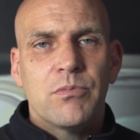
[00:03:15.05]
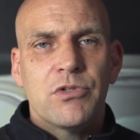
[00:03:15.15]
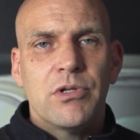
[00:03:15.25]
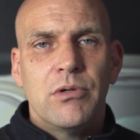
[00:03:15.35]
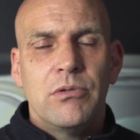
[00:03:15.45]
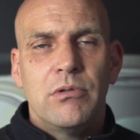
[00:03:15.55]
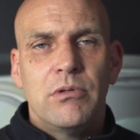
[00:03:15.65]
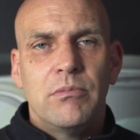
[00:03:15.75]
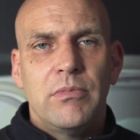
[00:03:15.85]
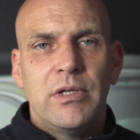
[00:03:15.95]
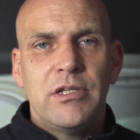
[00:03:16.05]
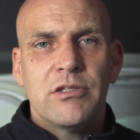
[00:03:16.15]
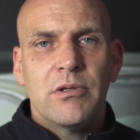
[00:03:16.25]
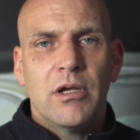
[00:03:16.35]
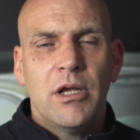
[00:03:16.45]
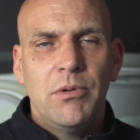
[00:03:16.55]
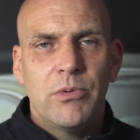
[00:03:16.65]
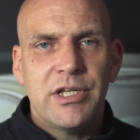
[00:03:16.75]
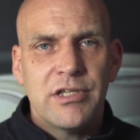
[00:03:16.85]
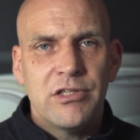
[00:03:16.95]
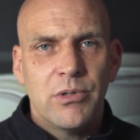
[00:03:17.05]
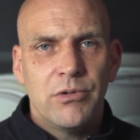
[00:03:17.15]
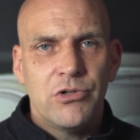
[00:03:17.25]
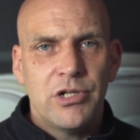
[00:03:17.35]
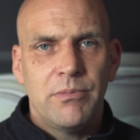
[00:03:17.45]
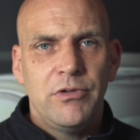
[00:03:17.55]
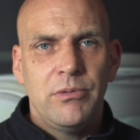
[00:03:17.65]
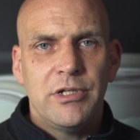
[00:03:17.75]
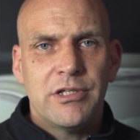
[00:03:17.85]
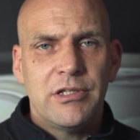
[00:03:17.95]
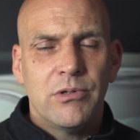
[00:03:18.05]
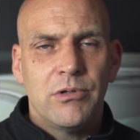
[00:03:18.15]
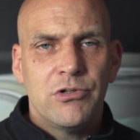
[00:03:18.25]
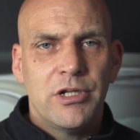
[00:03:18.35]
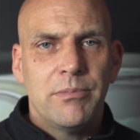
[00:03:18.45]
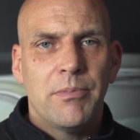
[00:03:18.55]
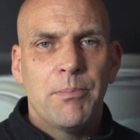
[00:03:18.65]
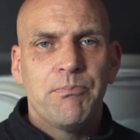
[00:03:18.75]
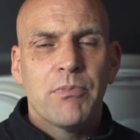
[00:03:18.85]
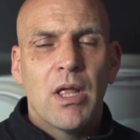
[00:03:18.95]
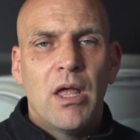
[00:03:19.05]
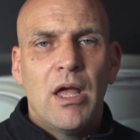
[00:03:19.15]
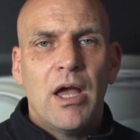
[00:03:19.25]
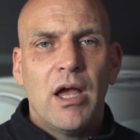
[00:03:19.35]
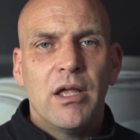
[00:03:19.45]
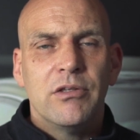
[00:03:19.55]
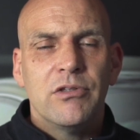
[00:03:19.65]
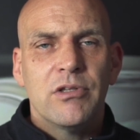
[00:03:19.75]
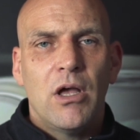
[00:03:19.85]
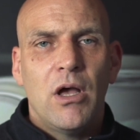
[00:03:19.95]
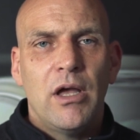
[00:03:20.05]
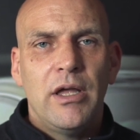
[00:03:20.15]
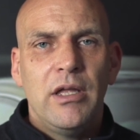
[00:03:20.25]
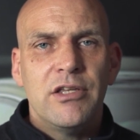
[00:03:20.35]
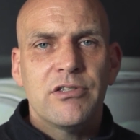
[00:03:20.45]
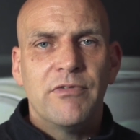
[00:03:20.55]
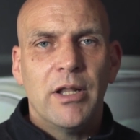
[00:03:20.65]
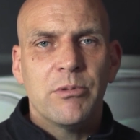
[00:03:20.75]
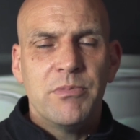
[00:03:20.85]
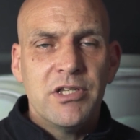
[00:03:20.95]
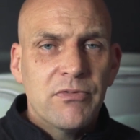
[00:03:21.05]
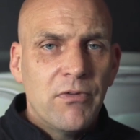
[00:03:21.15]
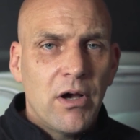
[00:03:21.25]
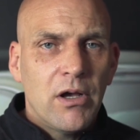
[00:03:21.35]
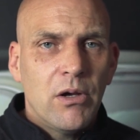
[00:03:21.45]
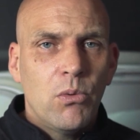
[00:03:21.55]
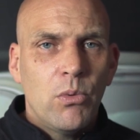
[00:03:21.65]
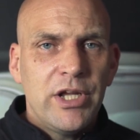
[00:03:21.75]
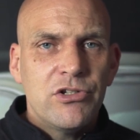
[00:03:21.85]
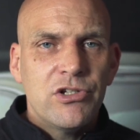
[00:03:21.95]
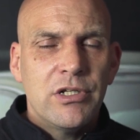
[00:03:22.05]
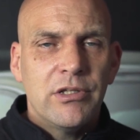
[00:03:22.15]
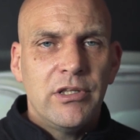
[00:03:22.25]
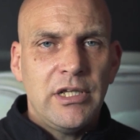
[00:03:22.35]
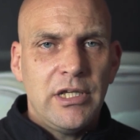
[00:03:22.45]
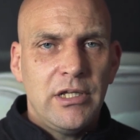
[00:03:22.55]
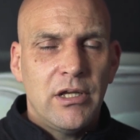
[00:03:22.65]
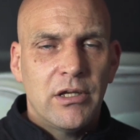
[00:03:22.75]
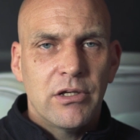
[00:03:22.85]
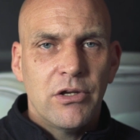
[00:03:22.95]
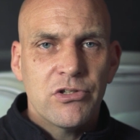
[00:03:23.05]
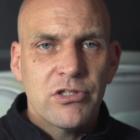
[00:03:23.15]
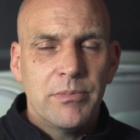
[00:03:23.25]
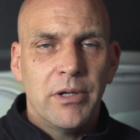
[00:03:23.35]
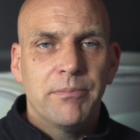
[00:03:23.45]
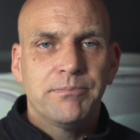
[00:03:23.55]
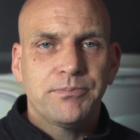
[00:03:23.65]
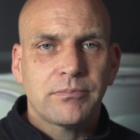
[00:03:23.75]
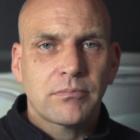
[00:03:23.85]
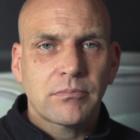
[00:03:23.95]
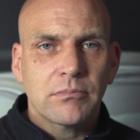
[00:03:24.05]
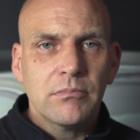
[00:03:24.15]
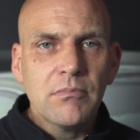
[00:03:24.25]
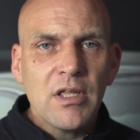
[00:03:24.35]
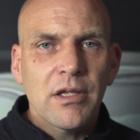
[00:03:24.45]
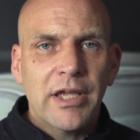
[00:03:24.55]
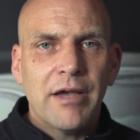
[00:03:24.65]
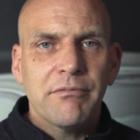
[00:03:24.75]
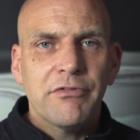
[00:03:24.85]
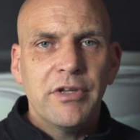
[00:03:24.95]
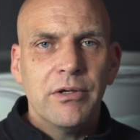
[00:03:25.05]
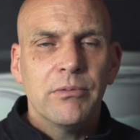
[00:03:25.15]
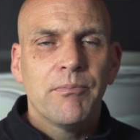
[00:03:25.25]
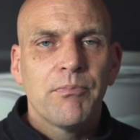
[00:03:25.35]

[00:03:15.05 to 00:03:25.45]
So he's a couple of weeks into ownership, a few weeks into ownership, and it's developed a misfire which the customer can feel.